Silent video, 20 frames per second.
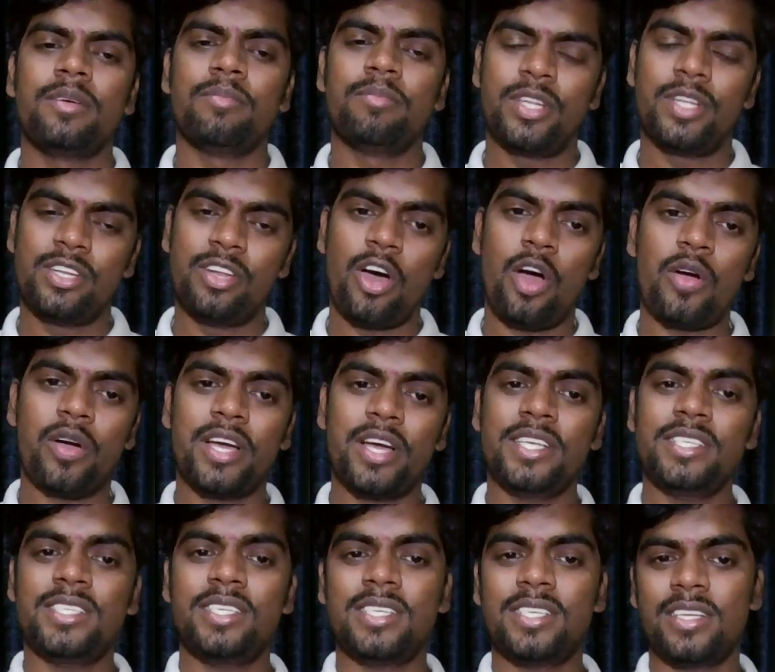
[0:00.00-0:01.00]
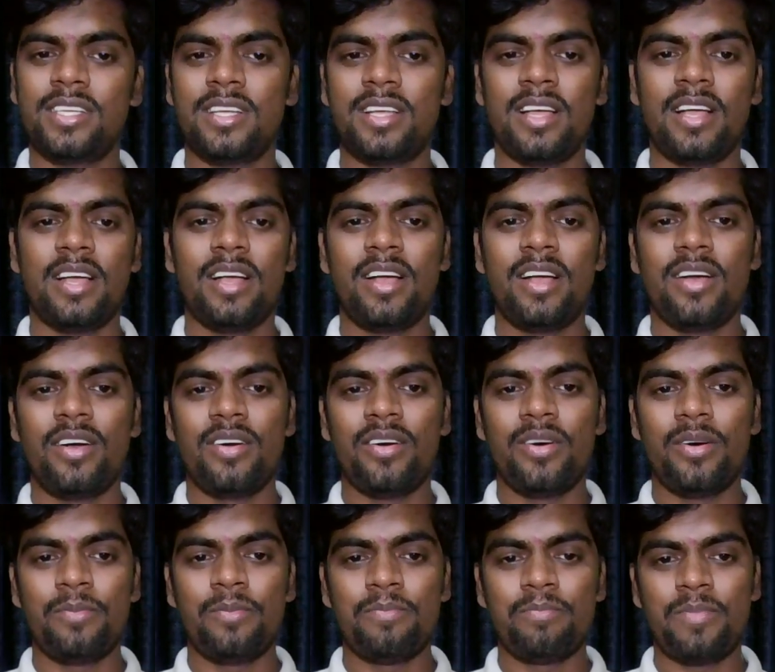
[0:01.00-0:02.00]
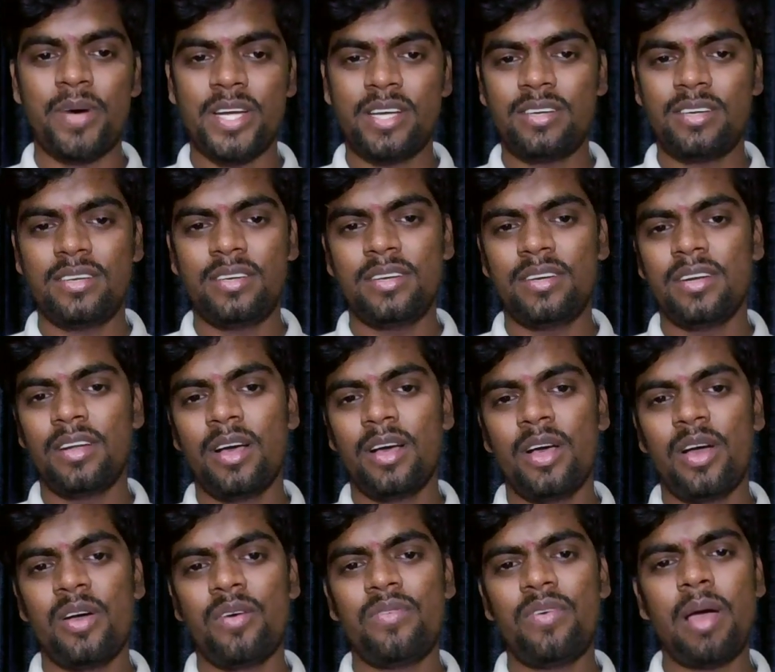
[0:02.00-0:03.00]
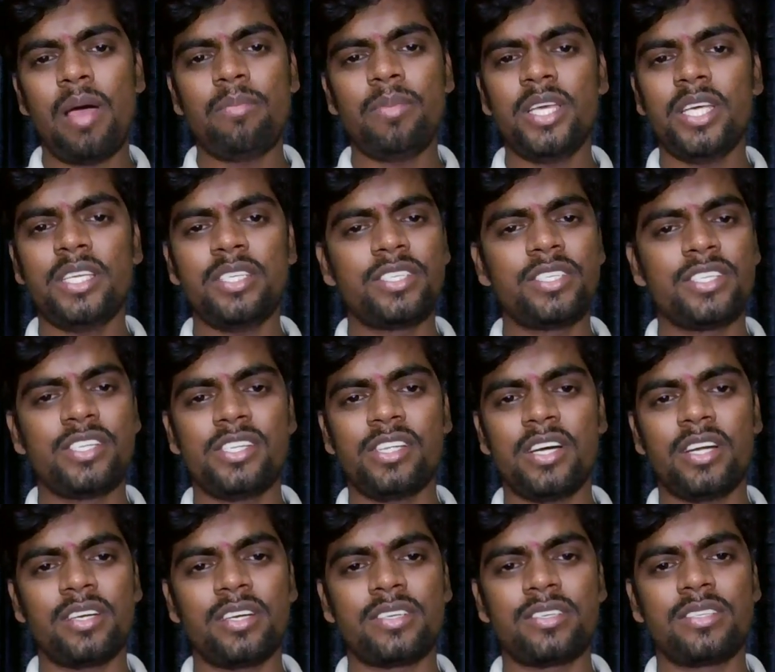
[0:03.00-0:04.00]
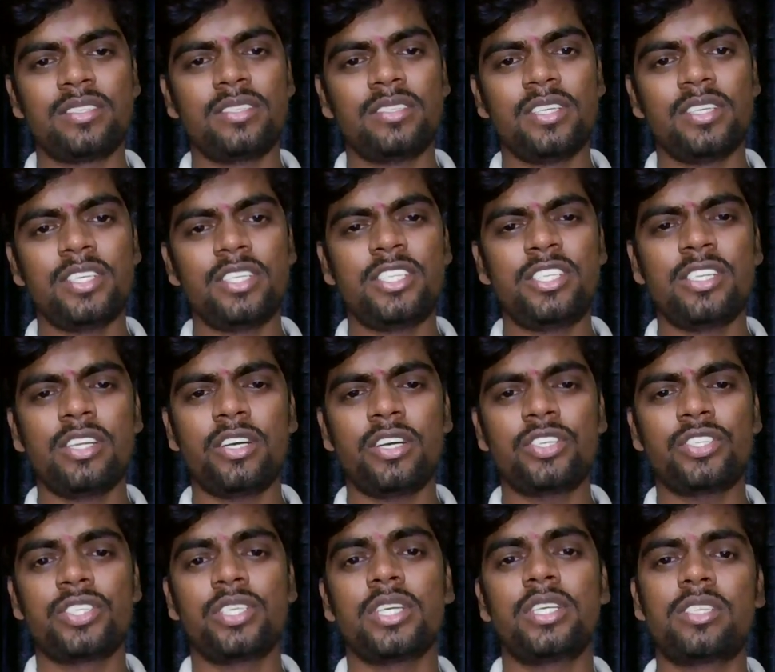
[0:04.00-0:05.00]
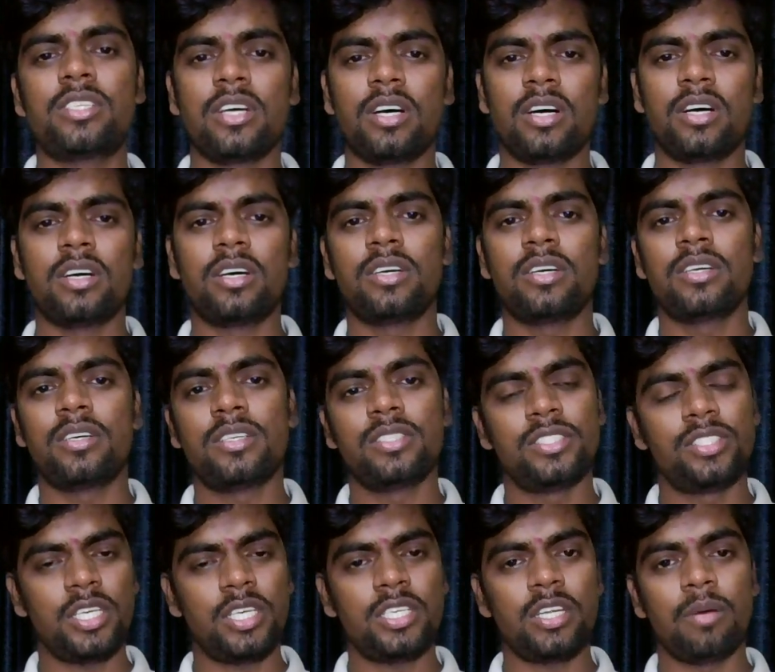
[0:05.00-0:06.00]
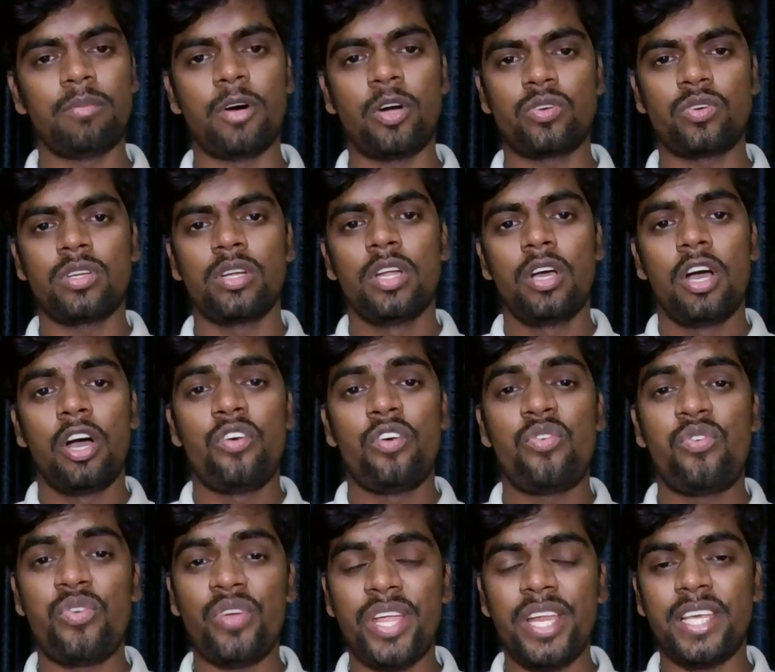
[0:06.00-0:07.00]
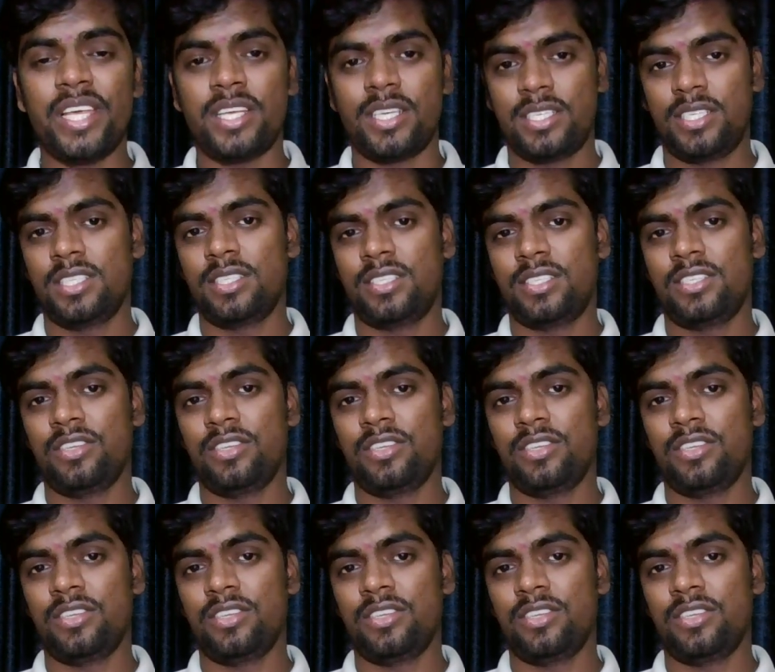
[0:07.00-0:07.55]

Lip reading: But now guys, but family is not, it's not just just about family.